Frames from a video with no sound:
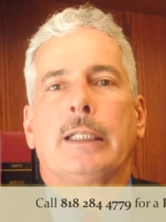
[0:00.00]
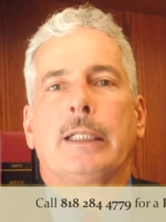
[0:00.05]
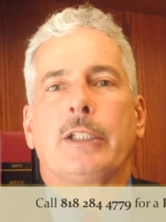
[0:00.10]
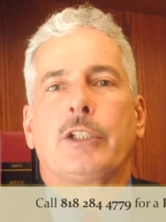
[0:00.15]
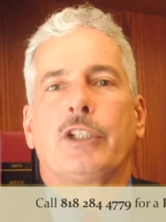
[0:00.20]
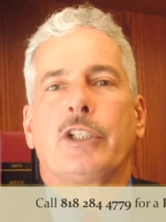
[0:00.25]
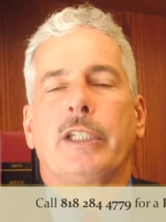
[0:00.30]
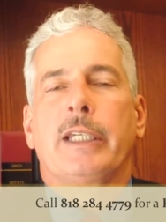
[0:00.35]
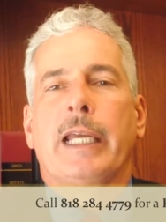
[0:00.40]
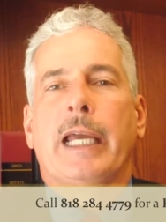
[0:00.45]

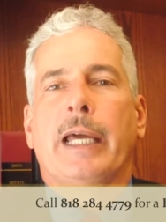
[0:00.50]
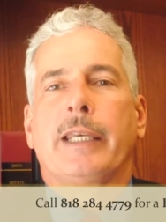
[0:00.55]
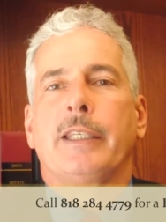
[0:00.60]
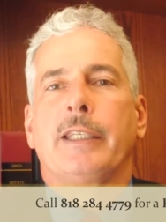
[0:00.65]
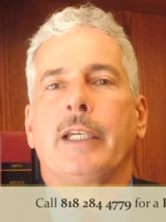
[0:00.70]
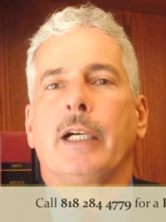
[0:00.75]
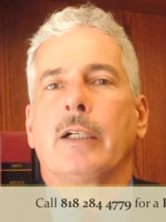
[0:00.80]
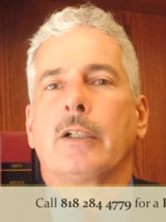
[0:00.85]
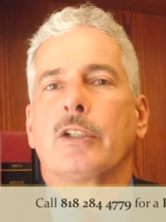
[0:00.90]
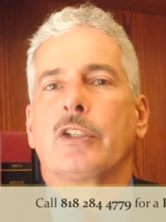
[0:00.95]
she had
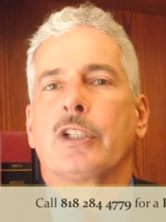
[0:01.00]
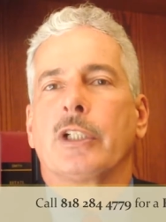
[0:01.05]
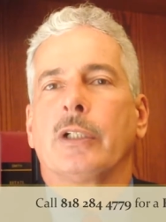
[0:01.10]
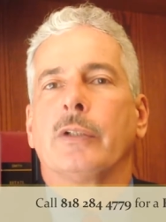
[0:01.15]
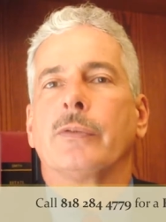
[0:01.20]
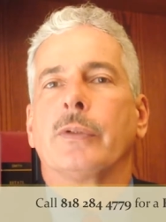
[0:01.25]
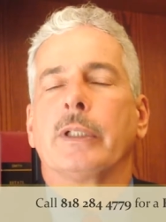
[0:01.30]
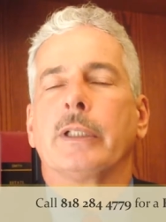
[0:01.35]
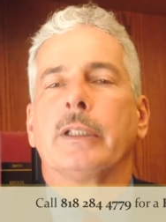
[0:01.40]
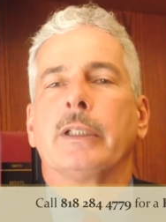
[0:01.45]
young
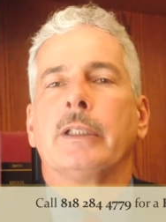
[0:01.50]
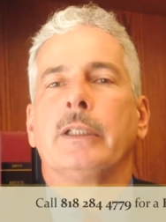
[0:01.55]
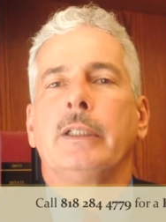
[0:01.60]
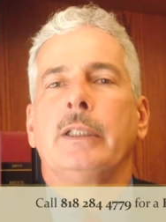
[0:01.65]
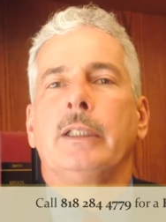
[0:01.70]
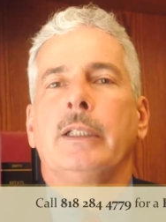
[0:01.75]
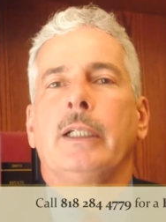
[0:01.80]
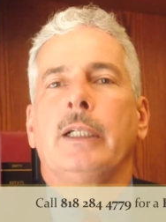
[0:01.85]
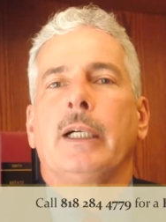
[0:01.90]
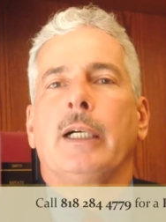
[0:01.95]
children
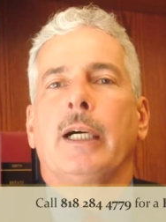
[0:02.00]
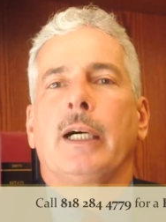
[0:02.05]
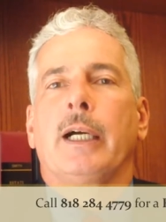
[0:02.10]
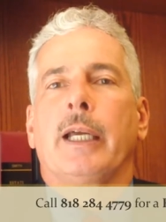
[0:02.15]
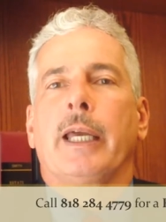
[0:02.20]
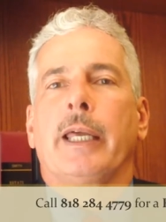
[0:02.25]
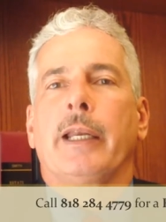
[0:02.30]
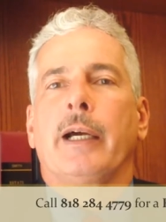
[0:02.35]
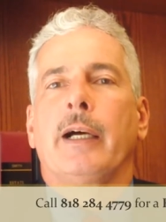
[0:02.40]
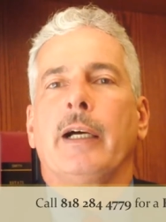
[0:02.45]

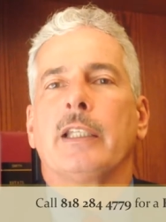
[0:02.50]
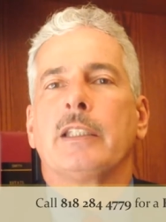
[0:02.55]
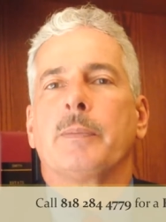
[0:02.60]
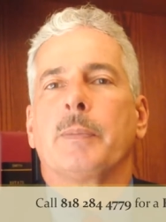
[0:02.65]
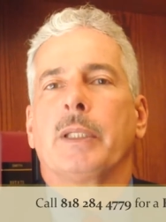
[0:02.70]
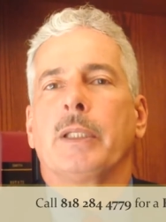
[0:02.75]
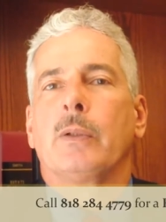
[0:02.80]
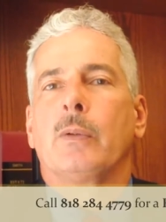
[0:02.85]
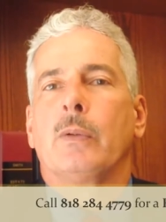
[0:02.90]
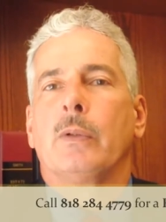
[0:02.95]
and a
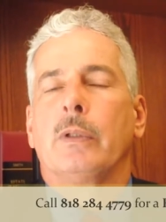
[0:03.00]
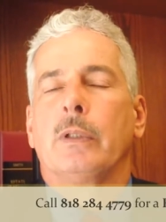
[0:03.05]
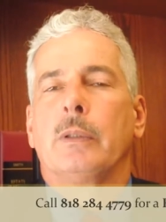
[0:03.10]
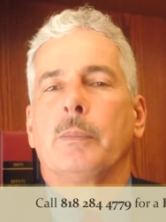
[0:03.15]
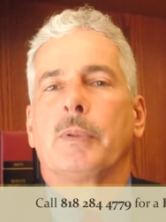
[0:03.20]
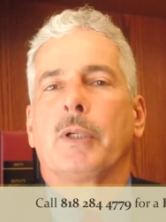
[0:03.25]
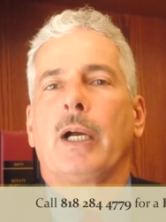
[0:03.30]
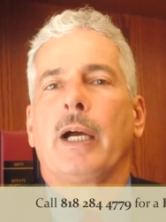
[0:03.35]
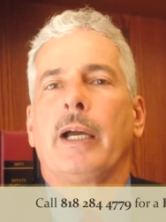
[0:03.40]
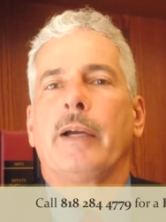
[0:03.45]
husband who were
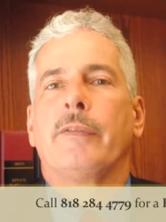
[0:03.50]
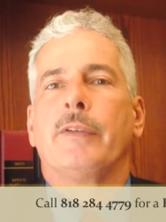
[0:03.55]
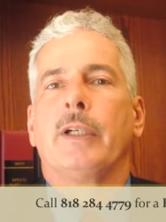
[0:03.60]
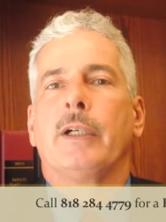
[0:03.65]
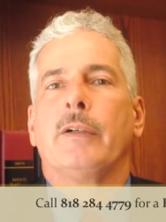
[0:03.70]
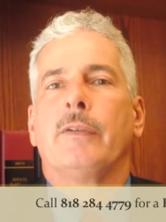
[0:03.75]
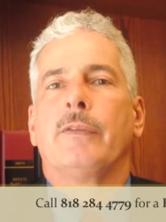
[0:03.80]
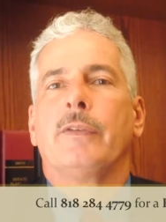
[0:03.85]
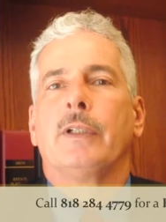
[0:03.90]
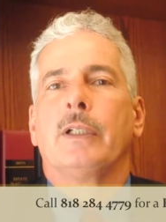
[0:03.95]
deprived
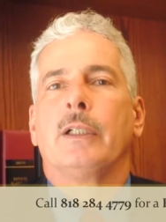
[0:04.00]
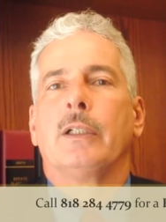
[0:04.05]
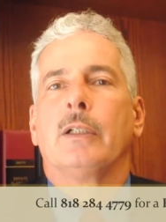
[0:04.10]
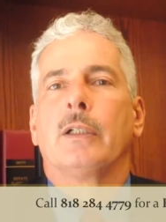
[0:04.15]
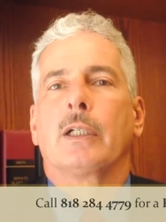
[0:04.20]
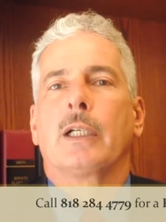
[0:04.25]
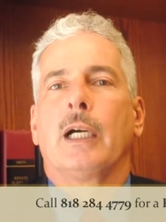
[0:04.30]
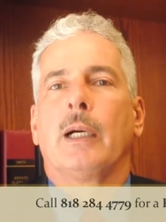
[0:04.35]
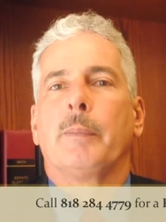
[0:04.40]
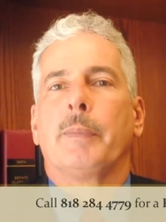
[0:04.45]
of
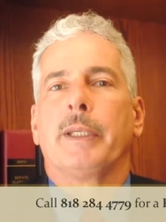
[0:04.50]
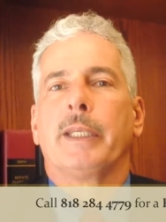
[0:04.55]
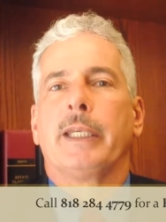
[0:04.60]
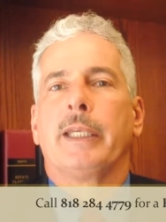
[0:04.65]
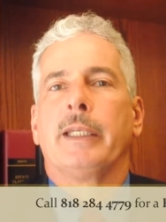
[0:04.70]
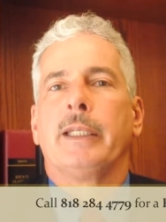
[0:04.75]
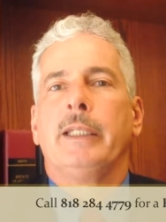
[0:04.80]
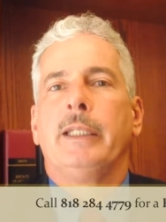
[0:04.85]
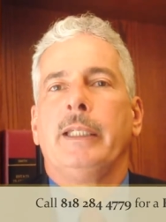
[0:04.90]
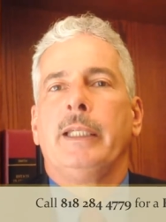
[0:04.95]
her
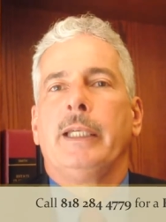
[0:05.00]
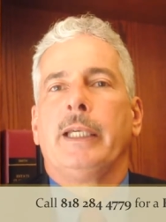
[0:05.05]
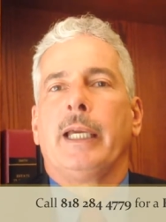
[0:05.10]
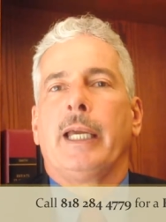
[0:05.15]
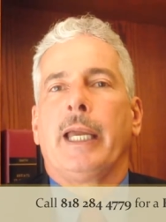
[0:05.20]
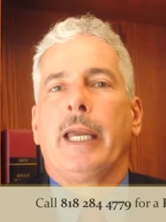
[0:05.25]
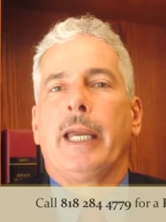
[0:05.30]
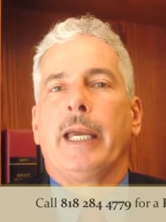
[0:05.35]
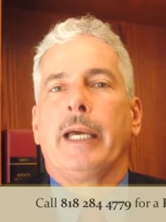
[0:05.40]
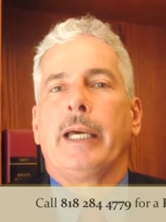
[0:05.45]
company
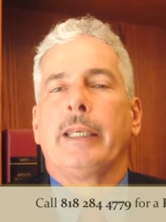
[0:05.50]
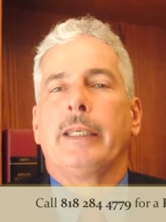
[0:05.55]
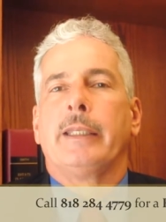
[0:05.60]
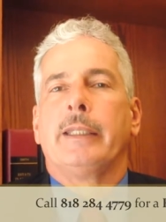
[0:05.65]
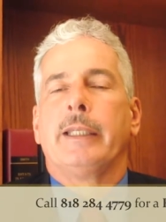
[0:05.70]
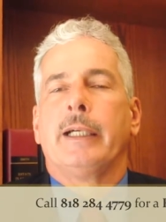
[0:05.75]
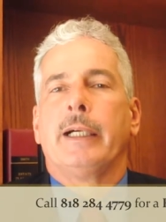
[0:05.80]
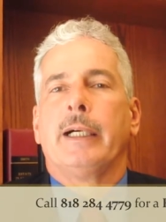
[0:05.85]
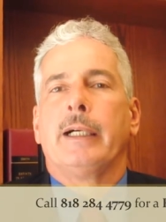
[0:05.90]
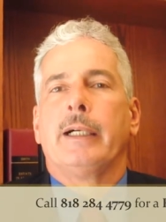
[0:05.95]

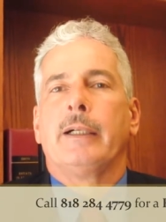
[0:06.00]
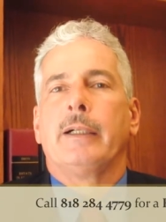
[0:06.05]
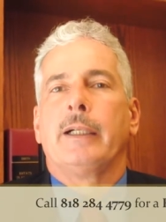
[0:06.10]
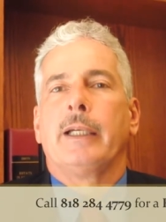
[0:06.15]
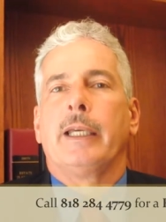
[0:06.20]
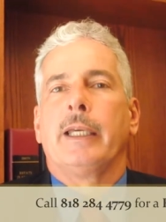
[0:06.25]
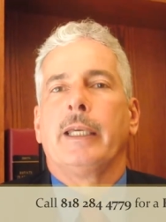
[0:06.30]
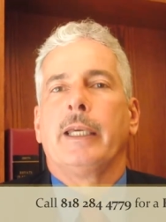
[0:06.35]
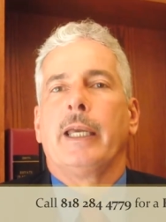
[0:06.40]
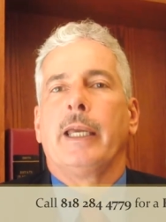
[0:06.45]
and
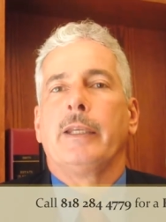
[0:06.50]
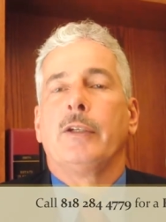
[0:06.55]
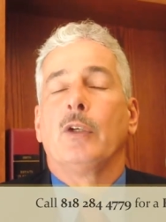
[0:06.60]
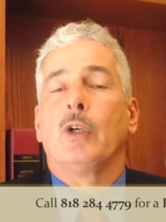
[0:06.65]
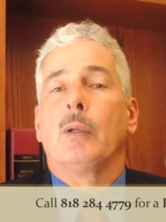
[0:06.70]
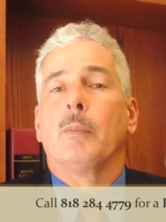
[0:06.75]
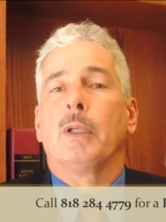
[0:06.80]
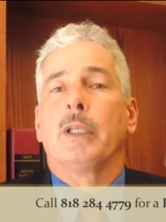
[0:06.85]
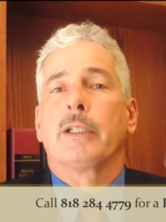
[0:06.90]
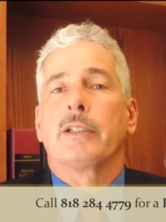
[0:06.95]
a
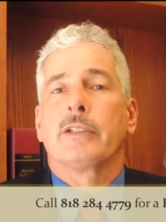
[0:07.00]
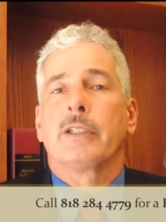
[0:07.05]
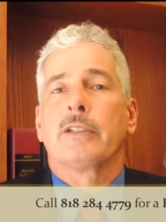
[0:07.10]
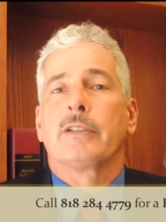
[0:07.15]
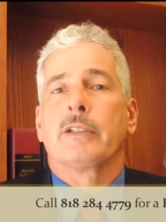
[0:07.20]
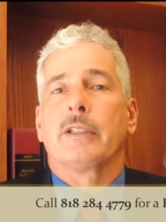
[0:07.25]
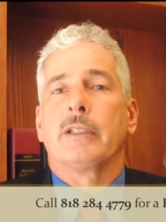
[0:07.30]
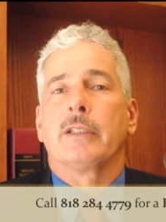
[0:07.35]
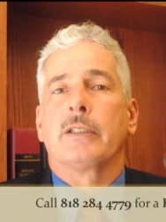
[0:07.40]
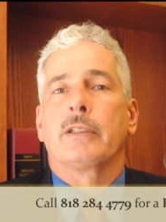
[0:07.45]
normal
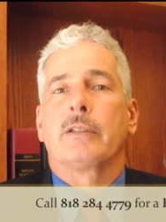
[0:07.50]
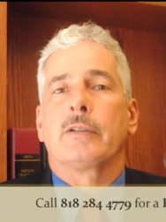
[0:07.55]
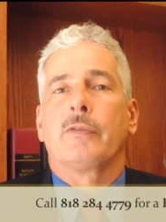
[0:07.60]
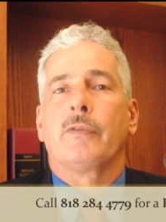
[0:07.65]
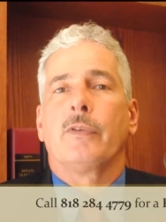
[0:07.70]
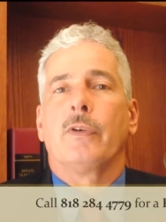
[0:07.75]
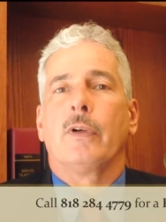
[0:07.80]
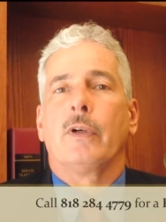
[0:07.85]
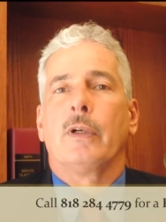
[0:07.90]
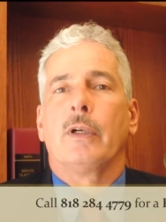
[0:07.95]
existence
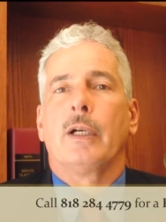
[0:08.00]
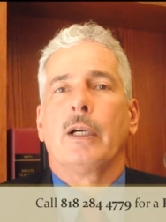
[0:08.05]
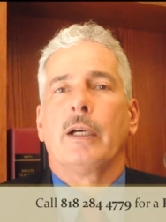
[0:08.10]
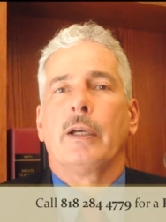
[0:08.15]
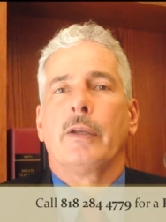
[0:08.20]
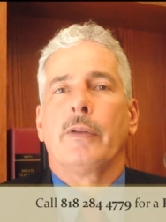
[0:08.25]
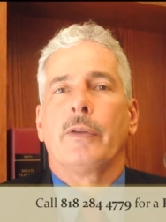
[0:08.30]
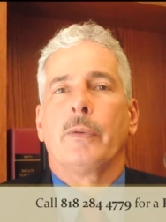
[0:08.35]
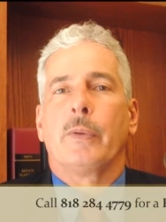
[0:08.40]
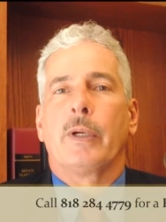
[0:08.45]
for
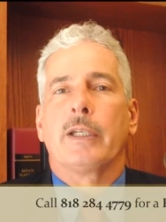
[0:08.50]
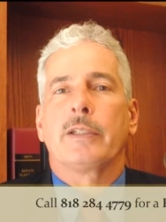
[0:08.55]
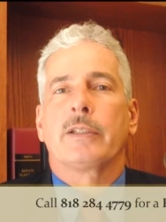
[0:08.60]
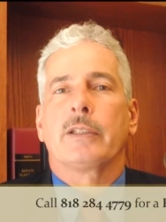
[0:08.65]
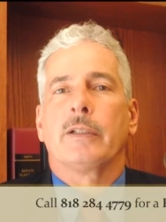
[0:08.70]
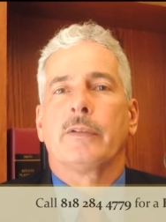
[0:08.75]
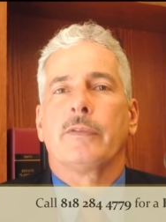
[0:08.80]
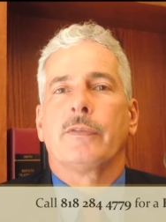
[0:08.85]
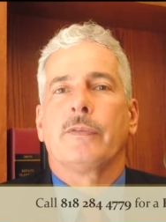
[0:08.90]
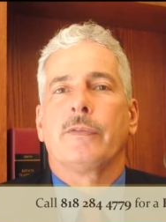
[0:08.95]
the rest
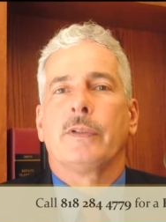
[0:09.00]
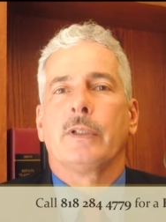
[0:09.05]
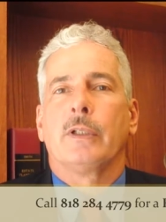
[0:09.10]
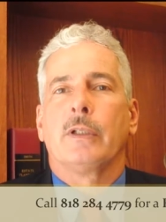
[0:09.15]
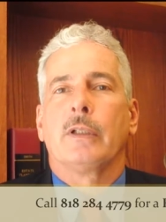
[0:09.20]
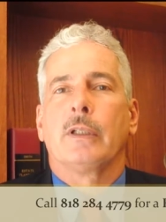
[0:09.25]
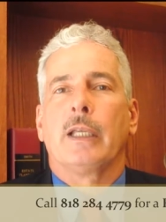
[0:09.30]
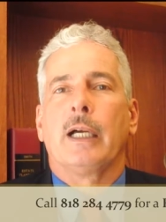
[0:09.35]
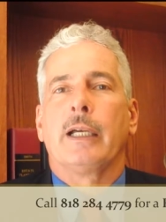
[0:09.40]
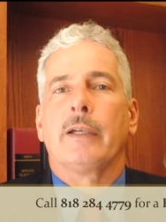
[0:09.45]
of
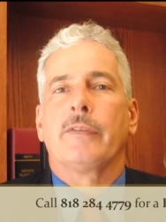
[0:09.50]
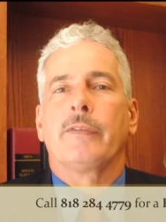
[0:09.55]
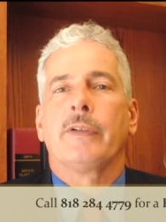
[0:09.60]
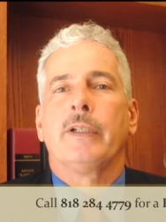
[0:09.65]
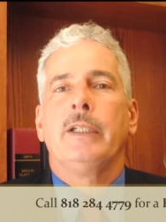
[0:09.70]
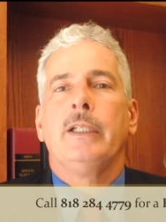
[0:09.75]
her life.